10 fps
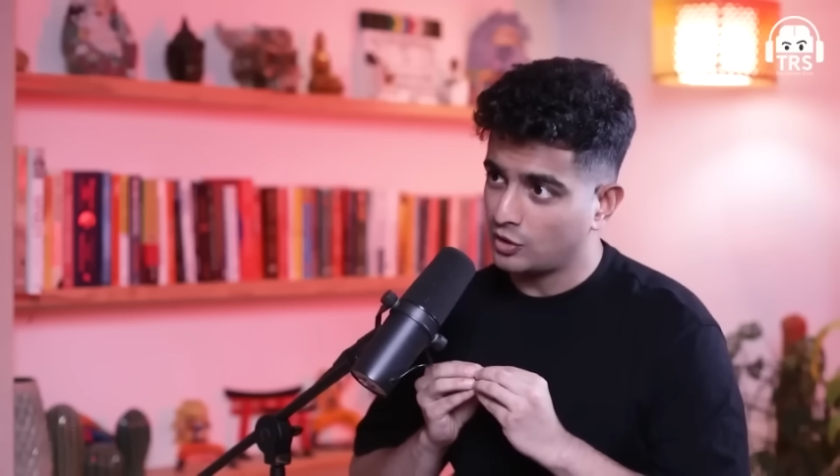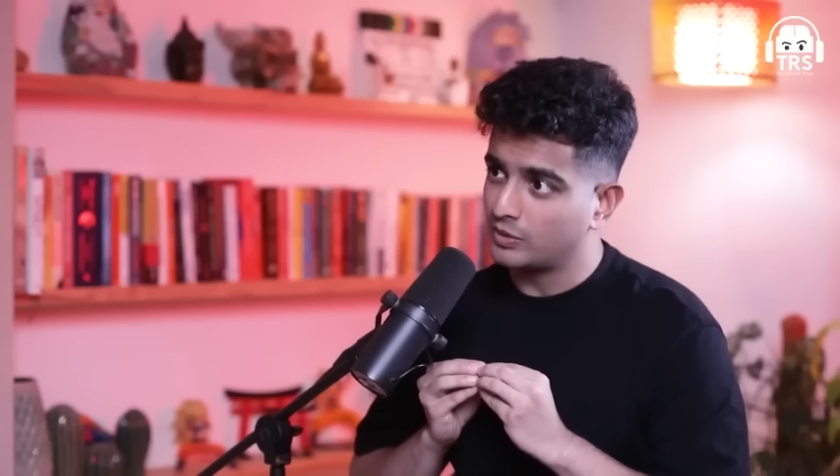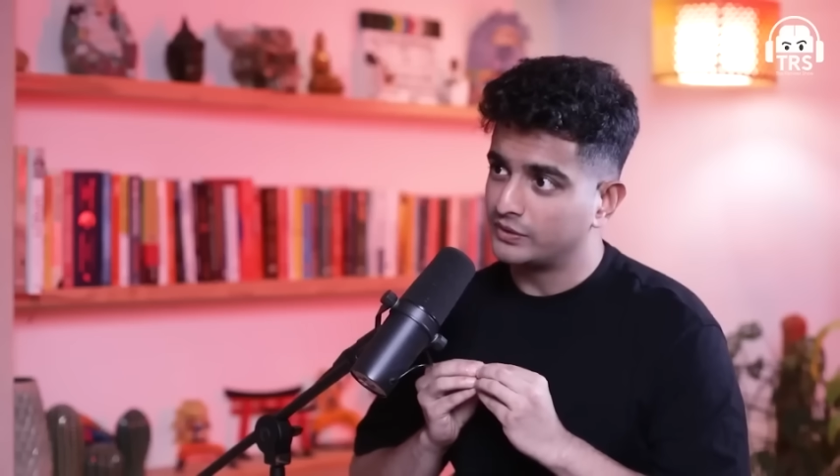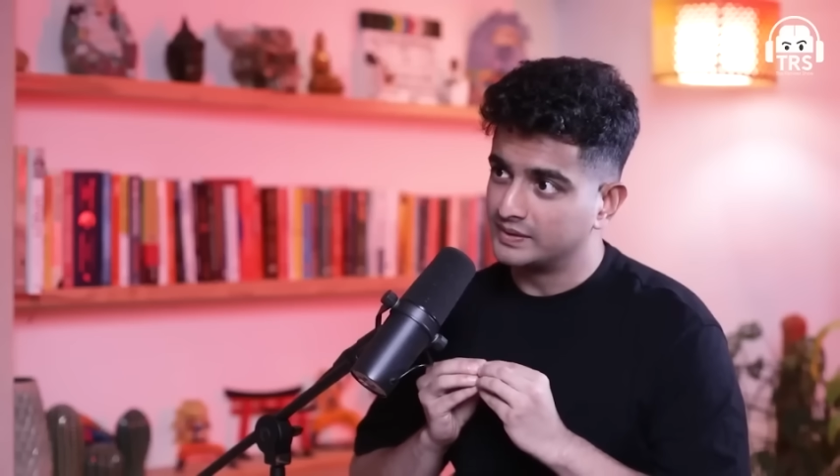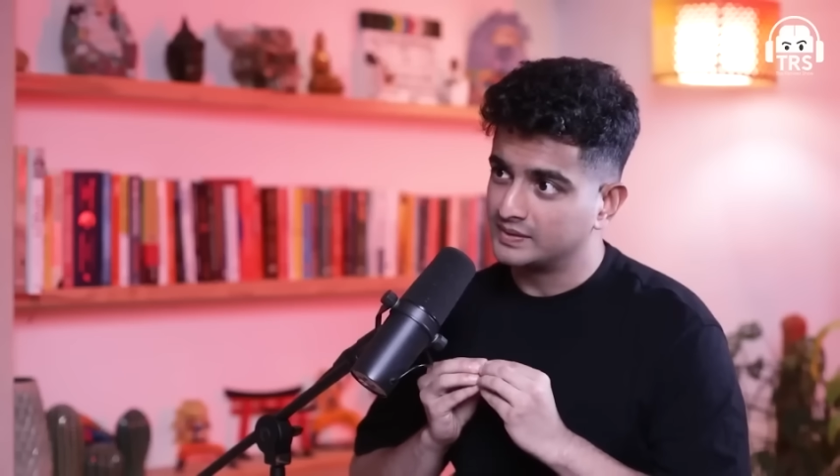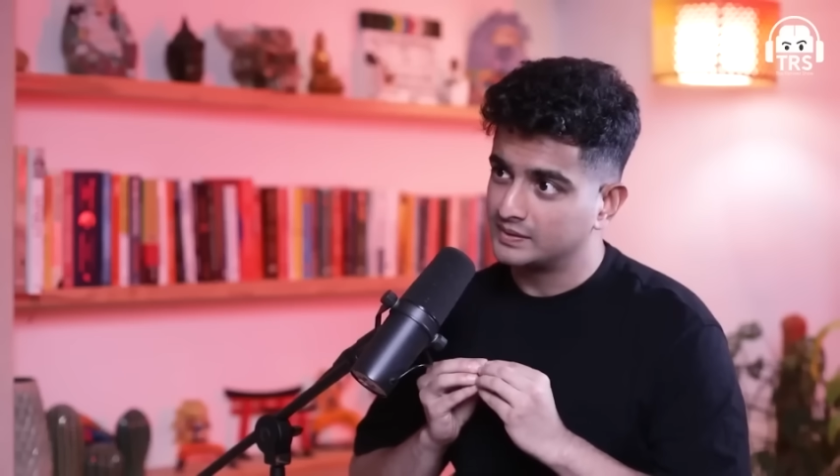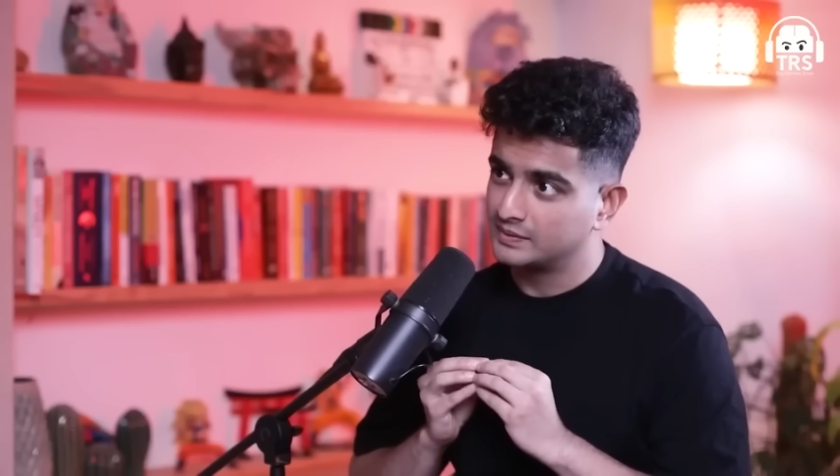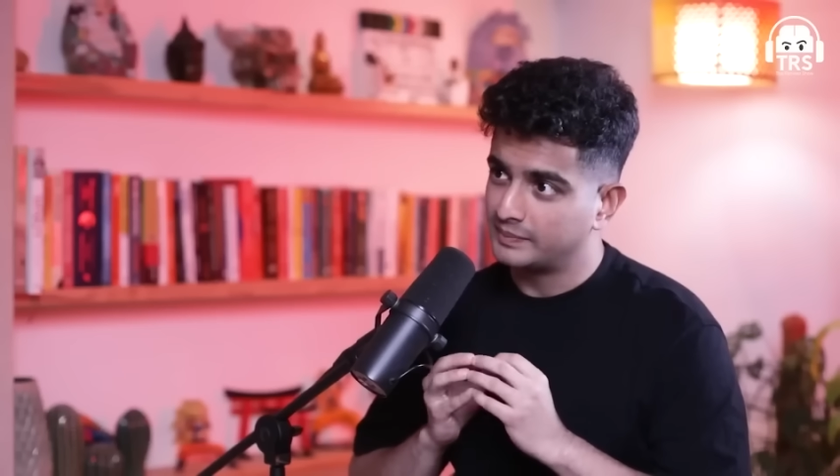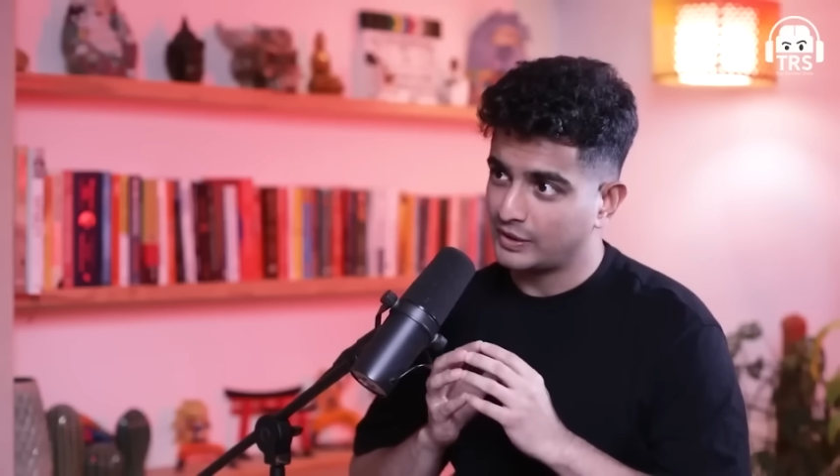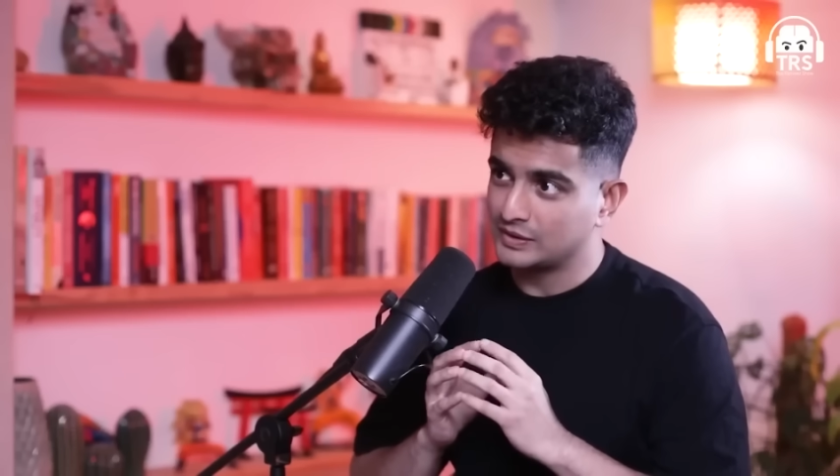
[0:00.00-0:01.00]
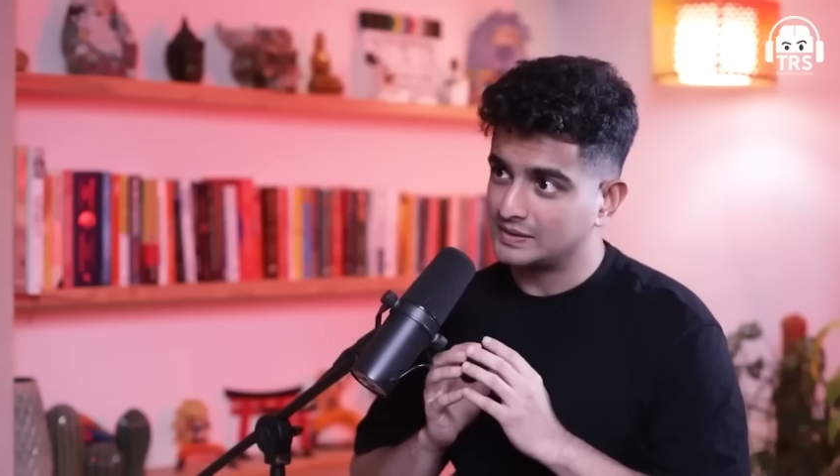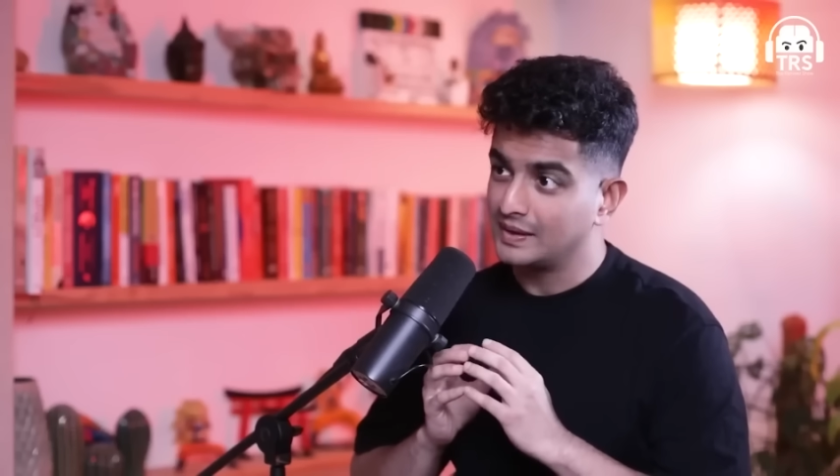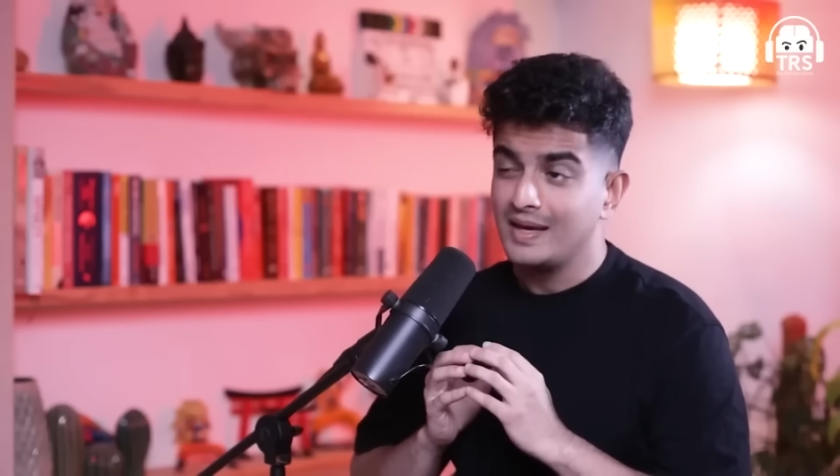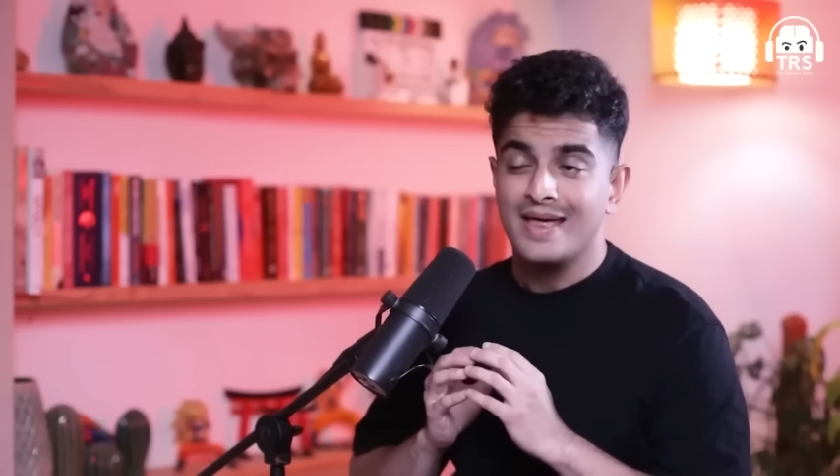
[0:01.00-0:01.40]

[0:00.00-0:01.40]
talk about this, because